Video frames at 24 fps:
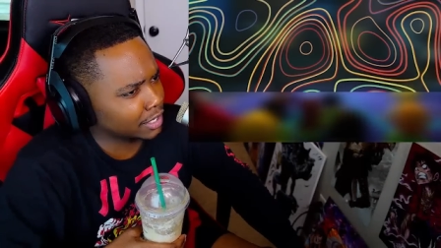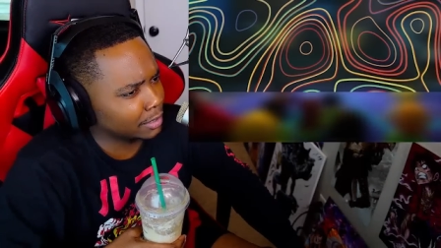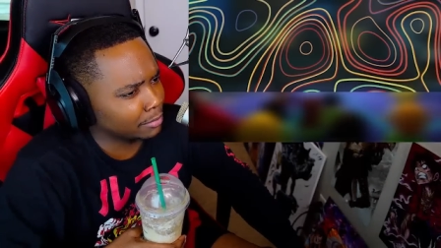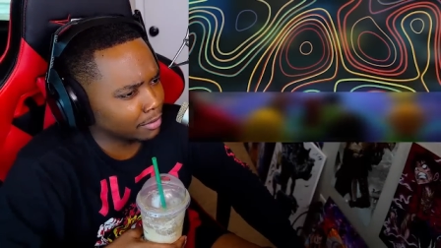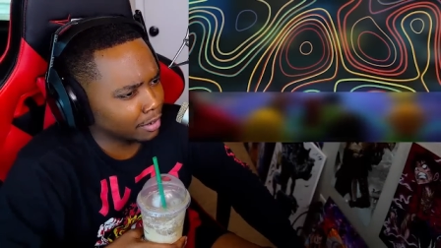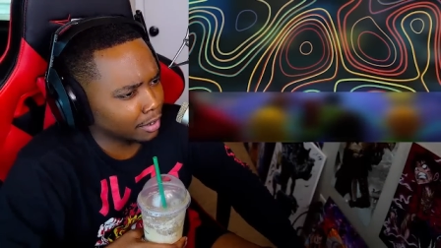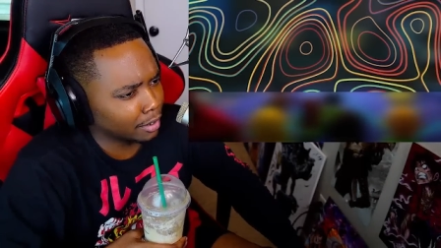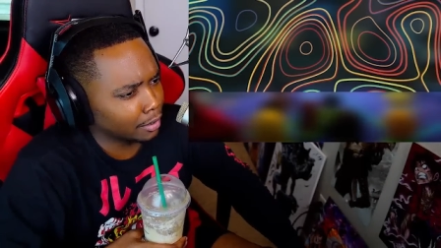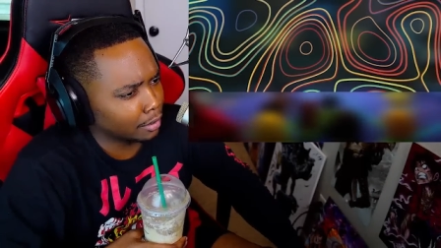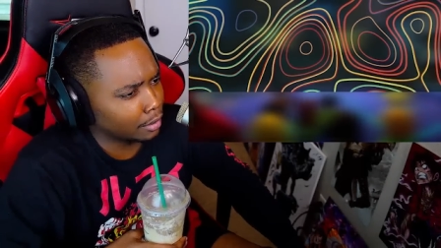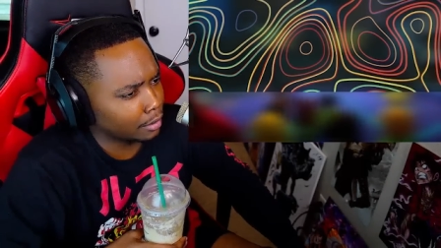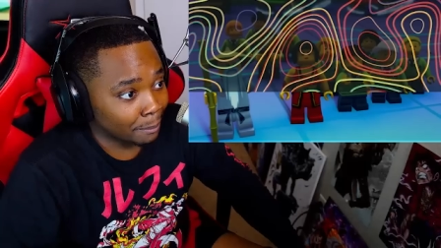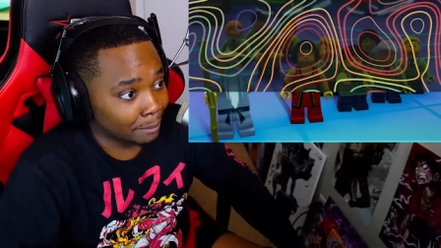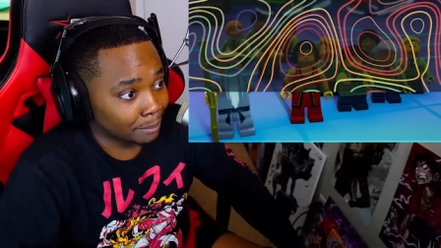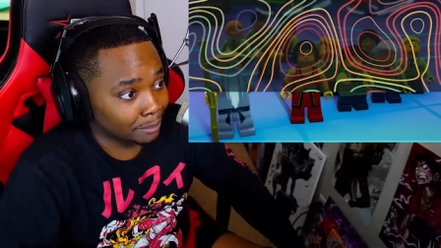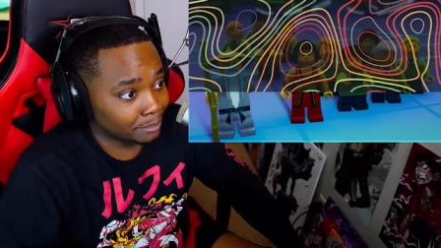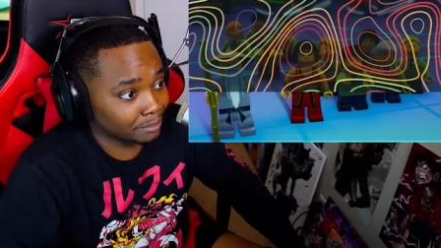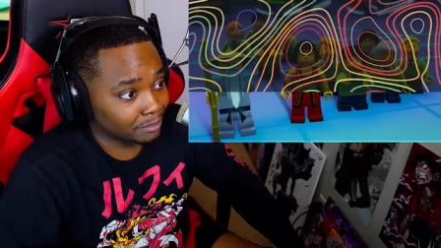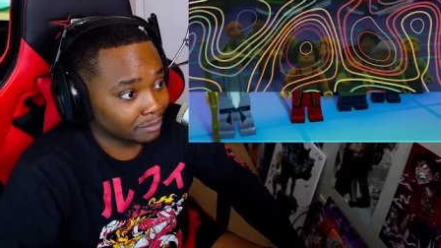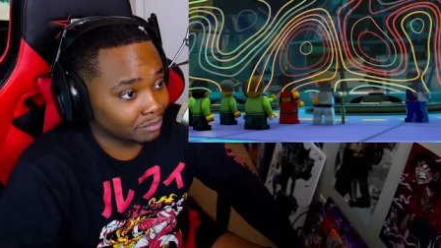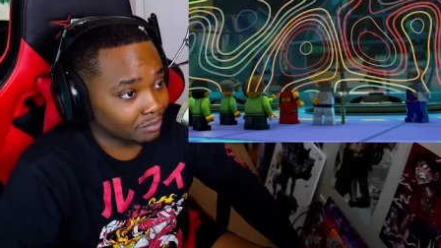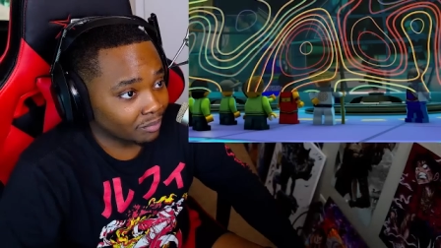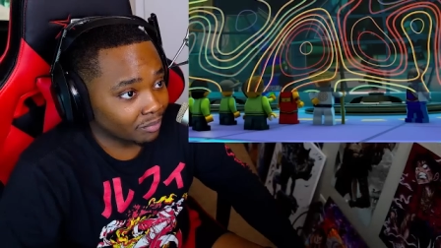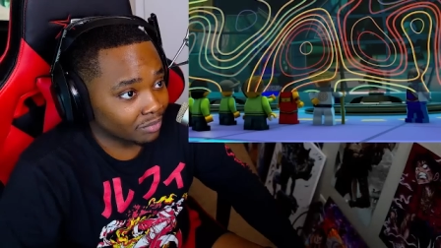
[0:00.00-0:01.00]
I'm like,
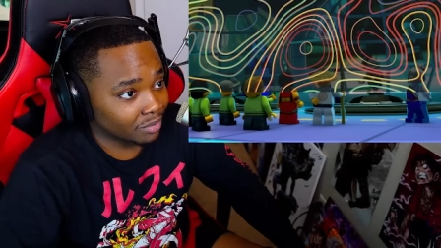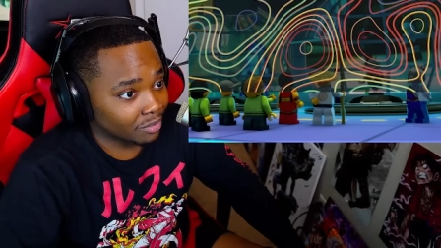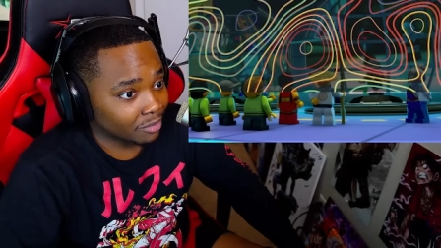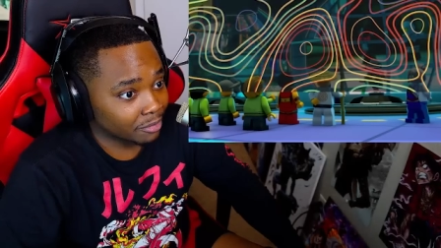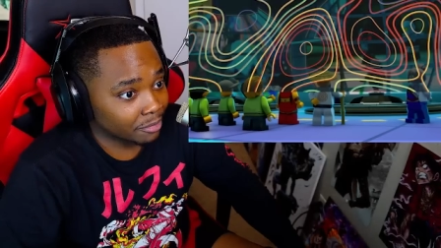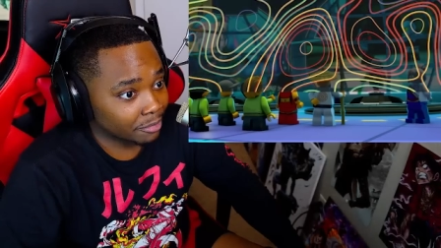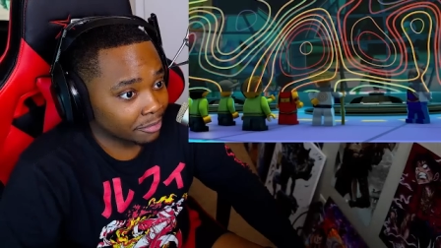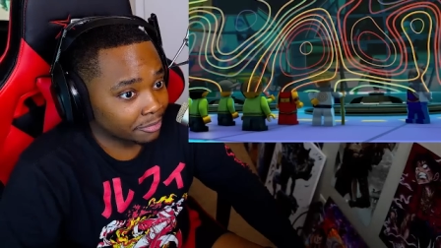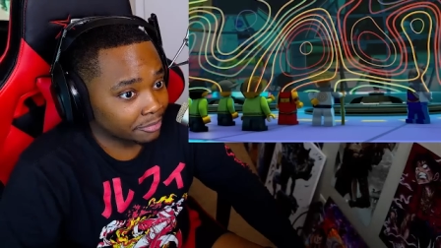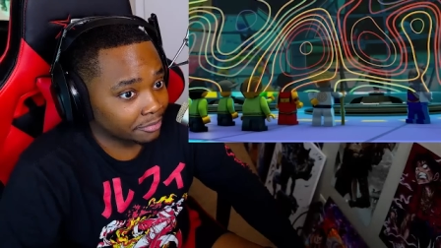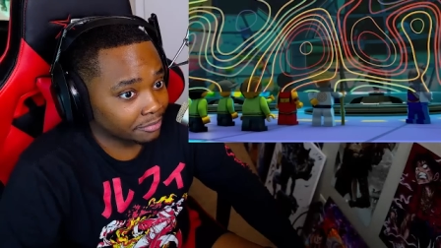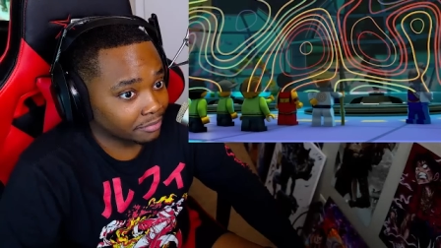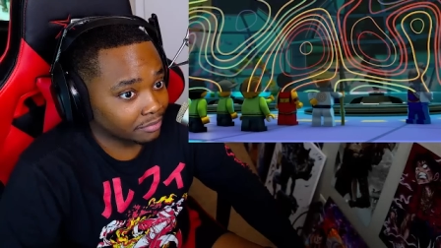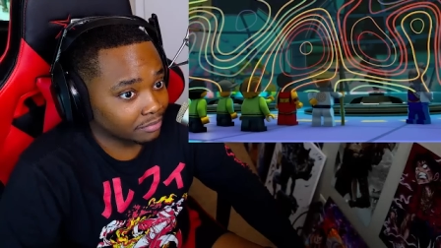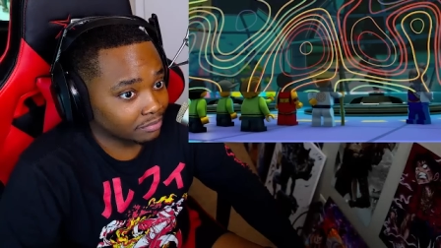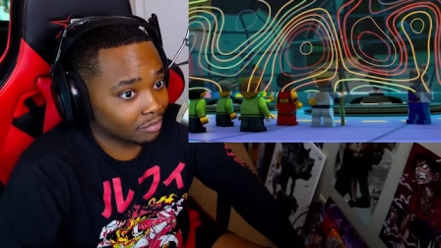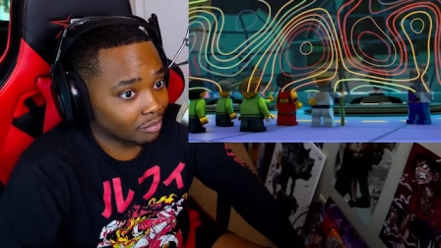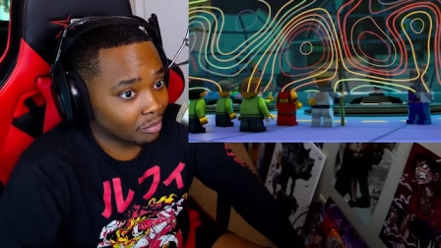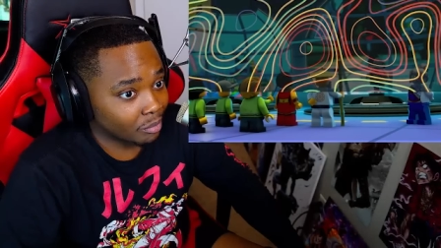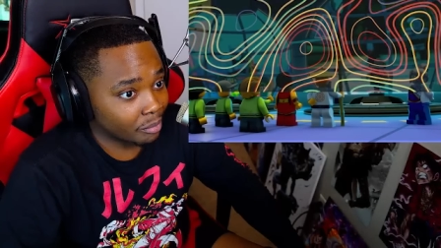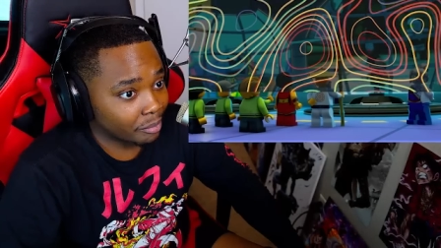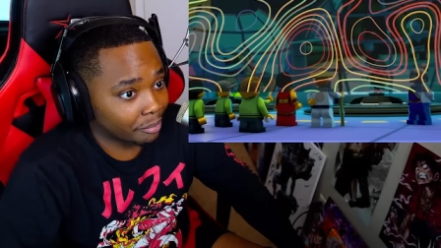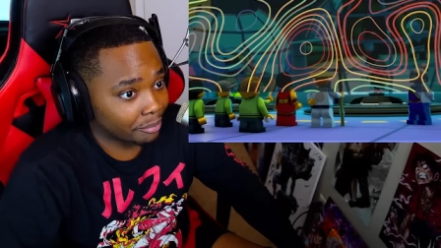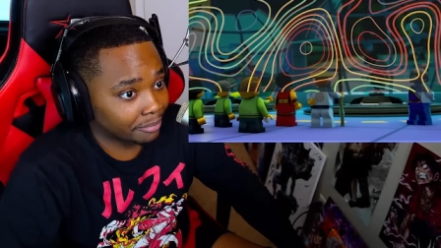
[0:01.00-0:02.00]
even now he is
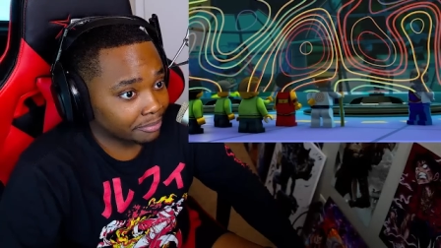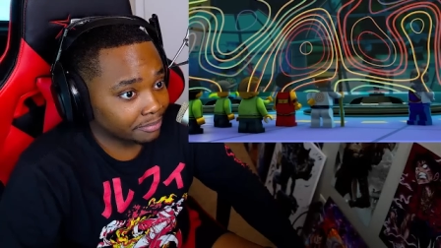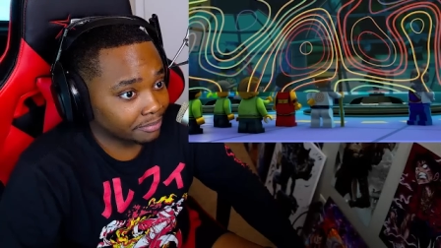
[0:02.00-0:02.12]
working on a